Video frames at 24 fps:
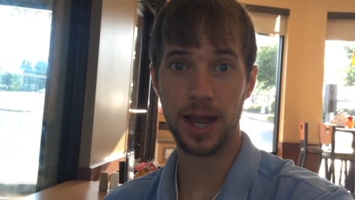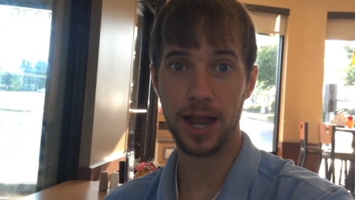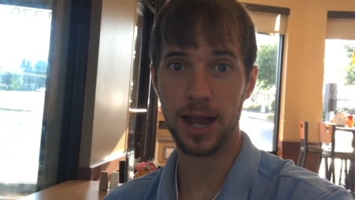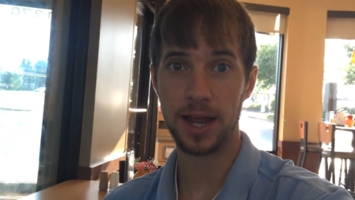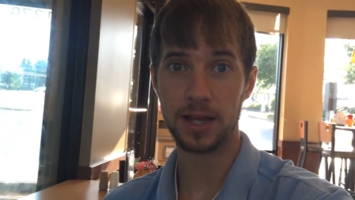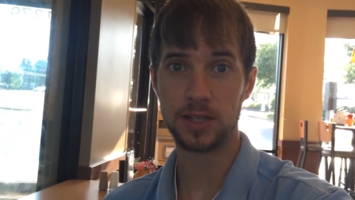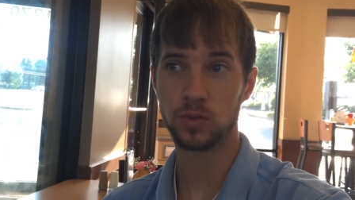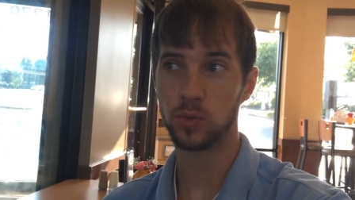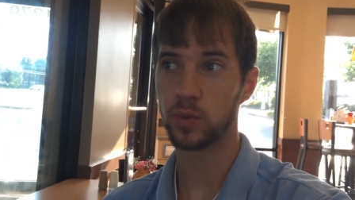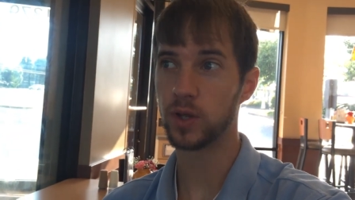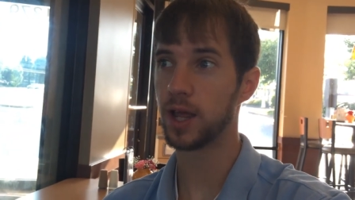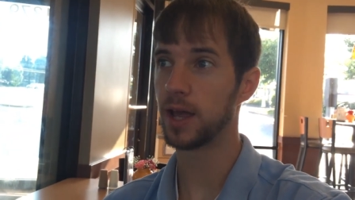
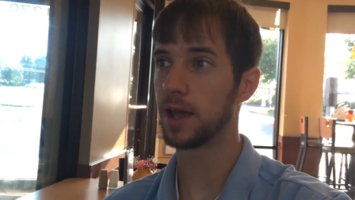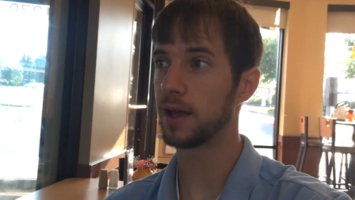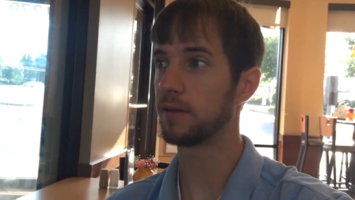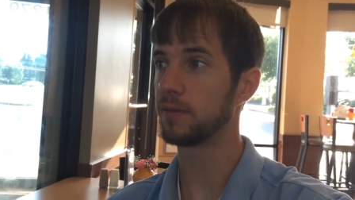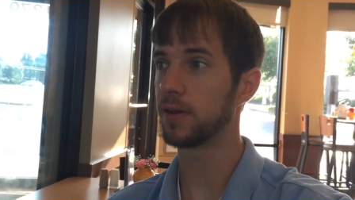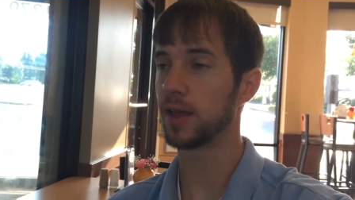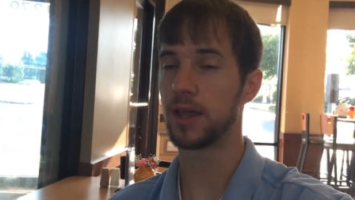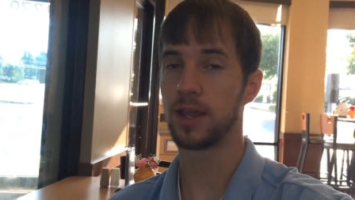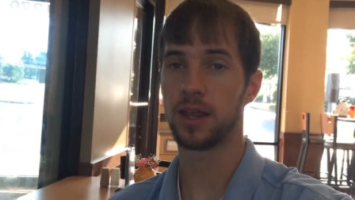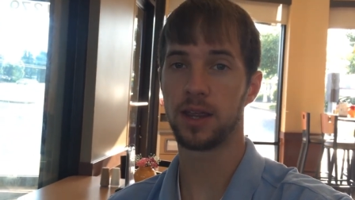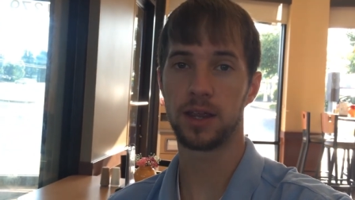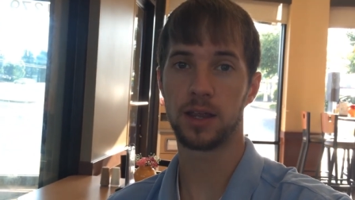guys, we have
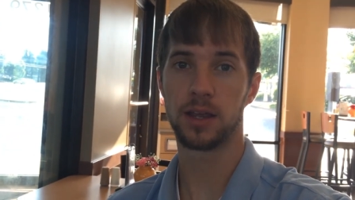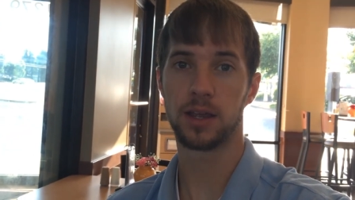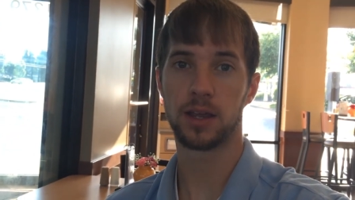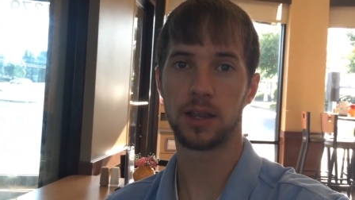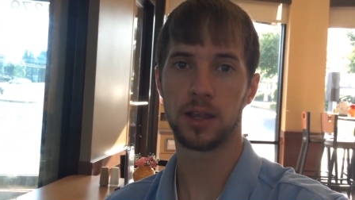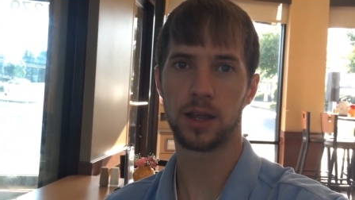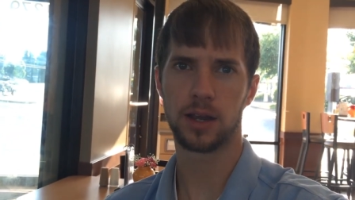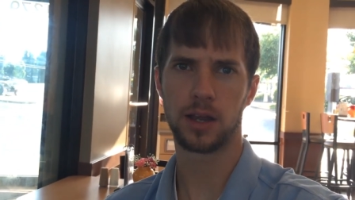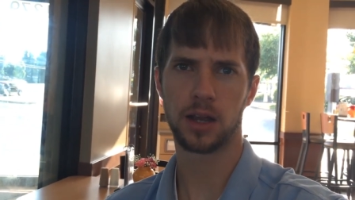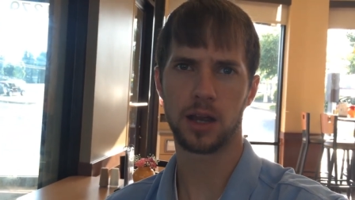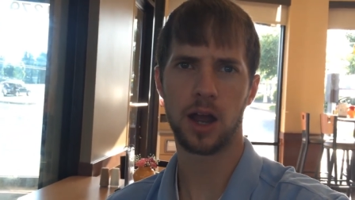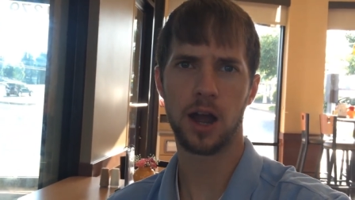a,
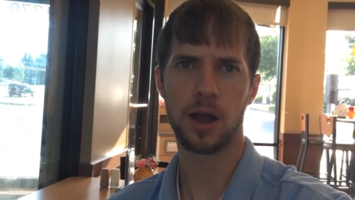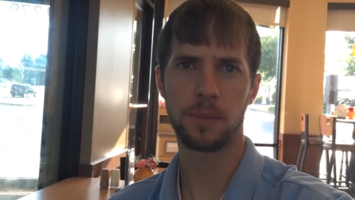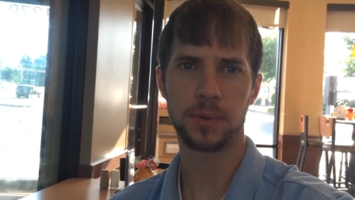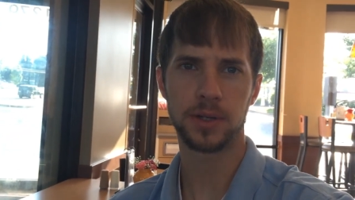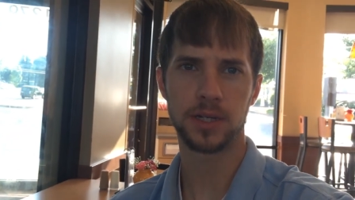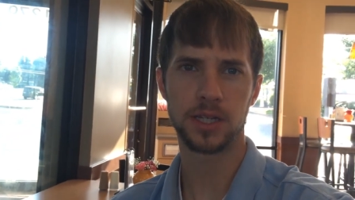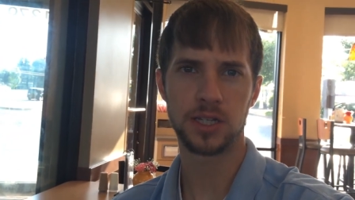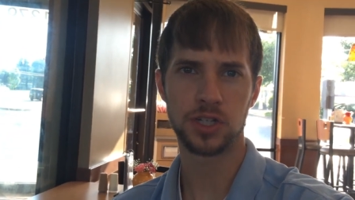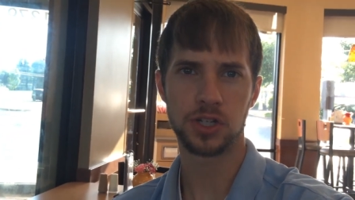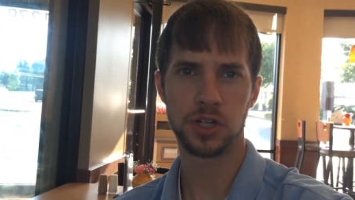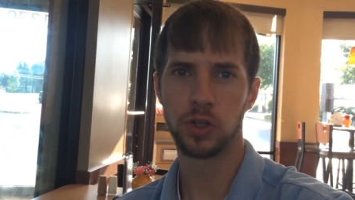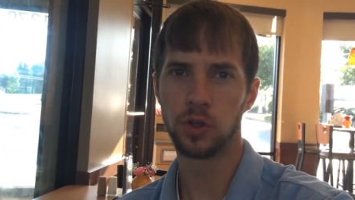like, a
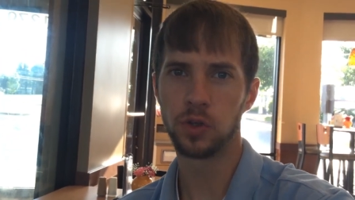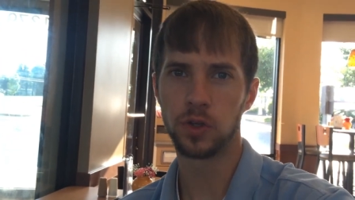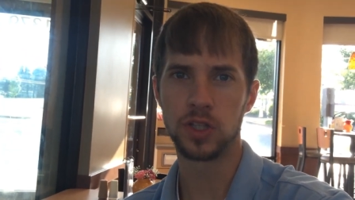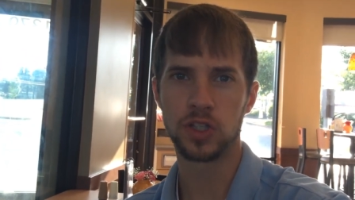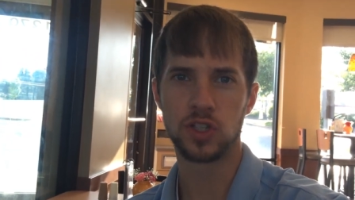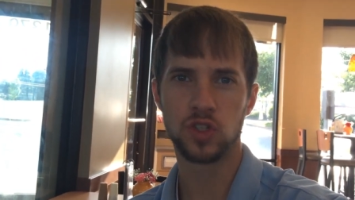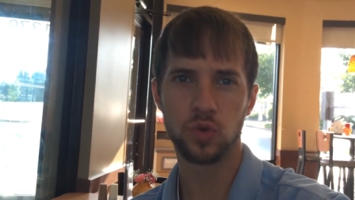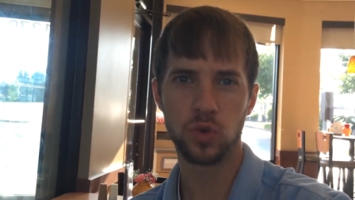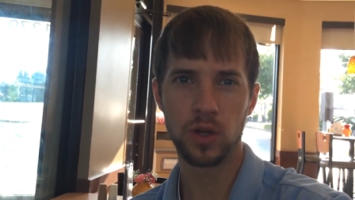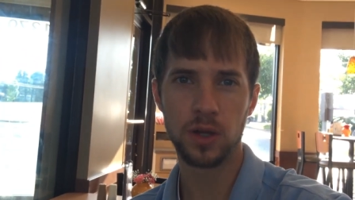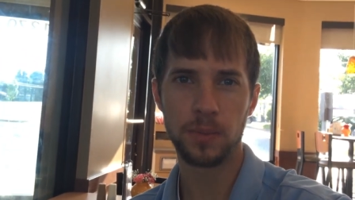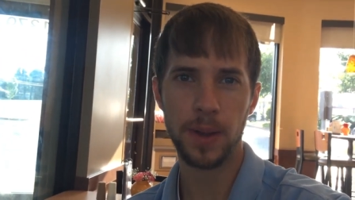competition who
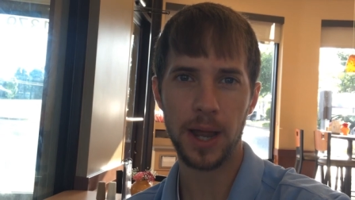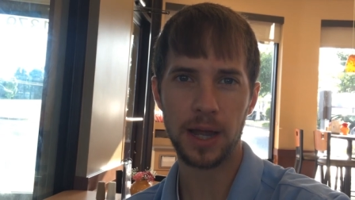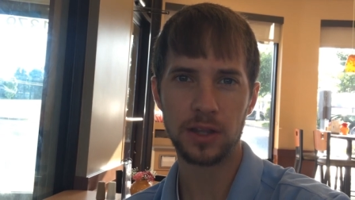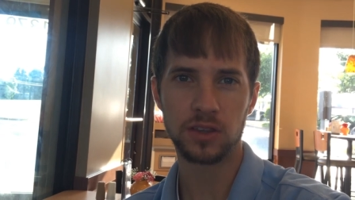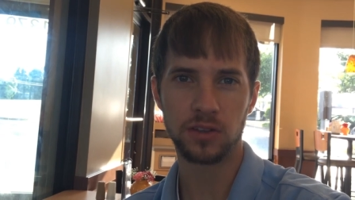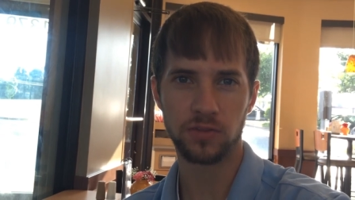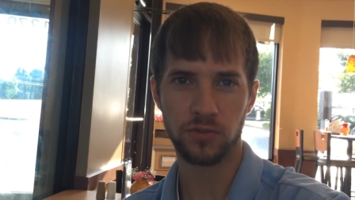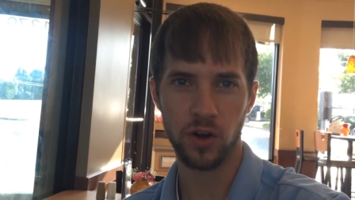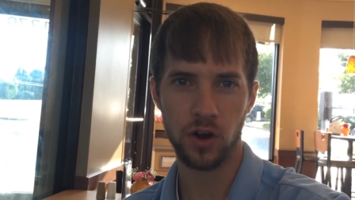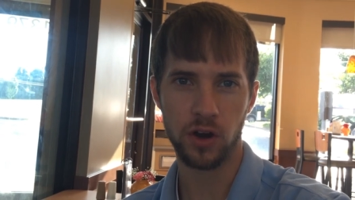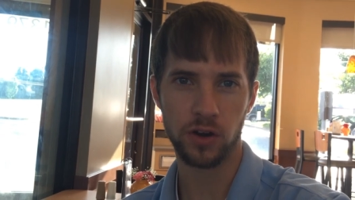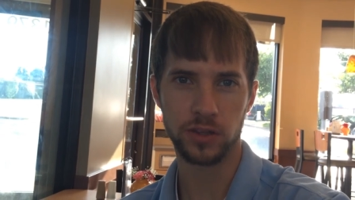can swim out
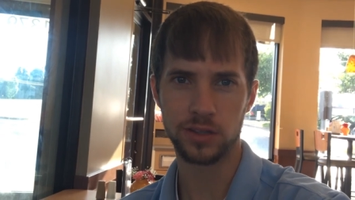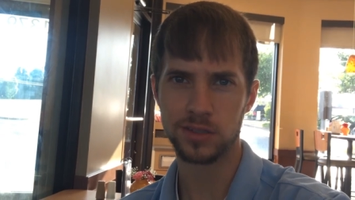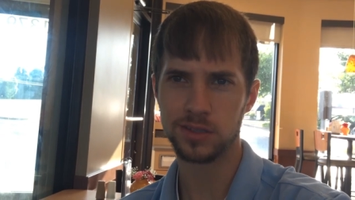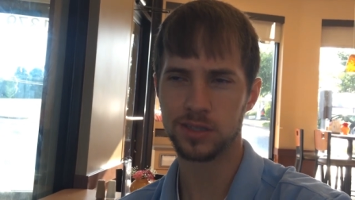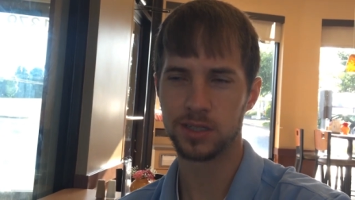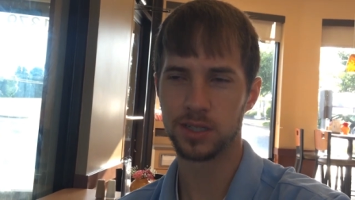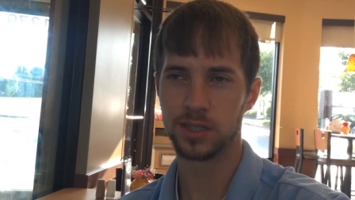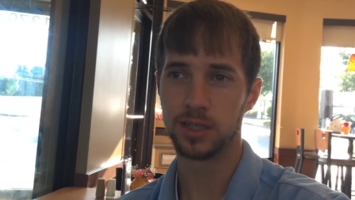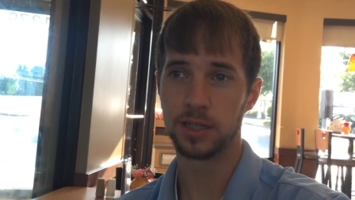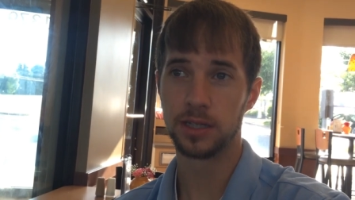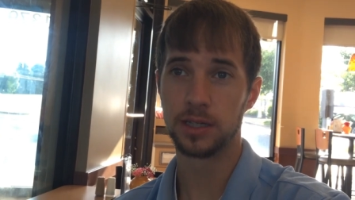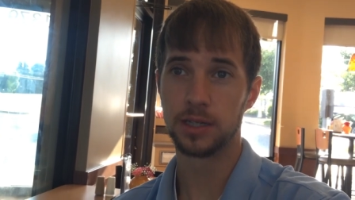the farthest.